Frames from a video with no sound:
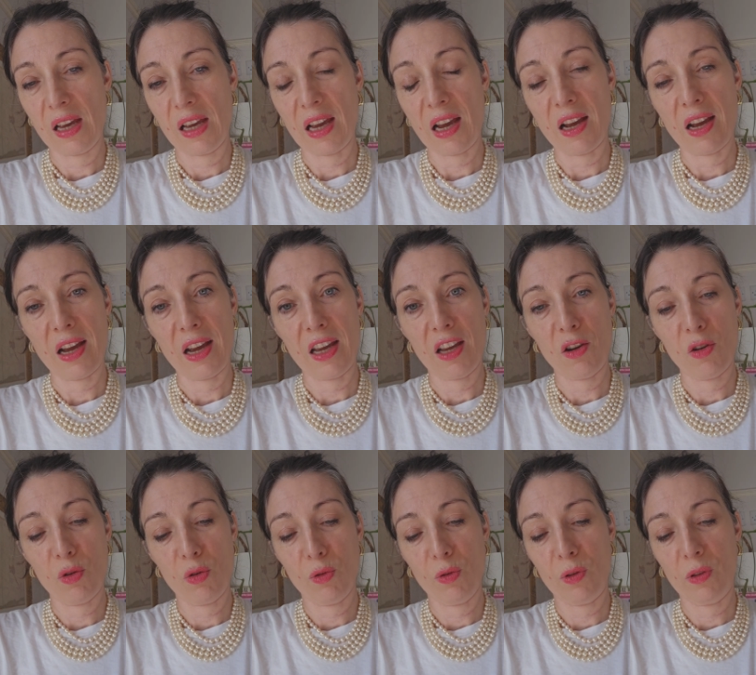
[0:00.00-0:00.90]
guy
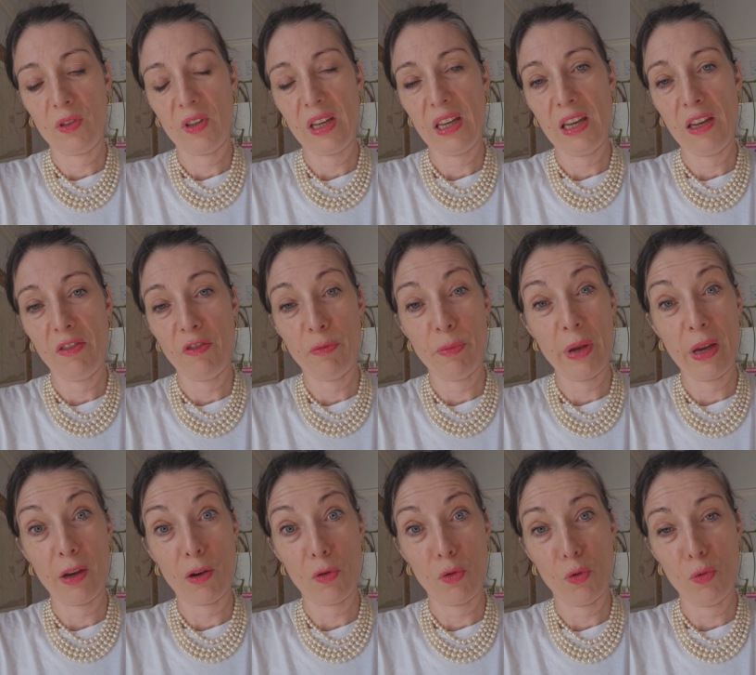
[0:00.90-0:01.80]
called Yves
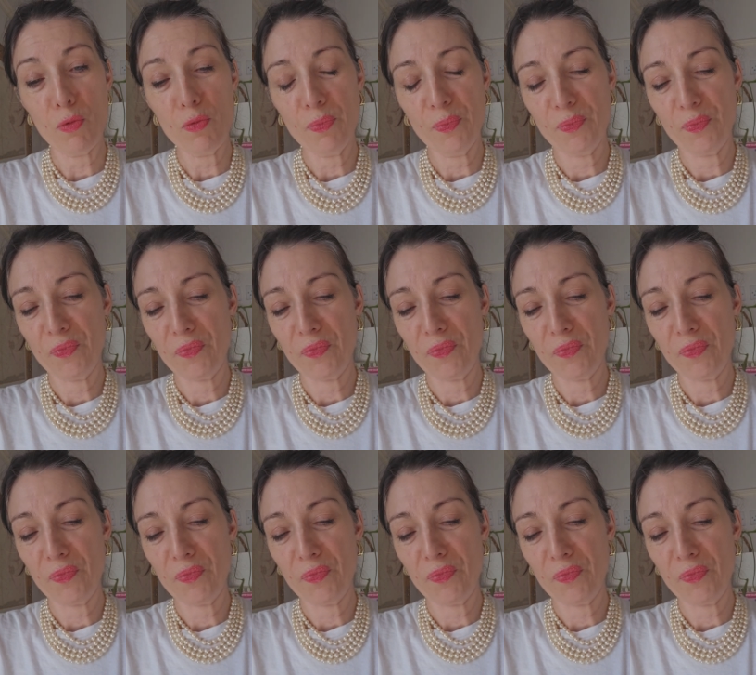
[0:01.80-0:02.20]
Béraud.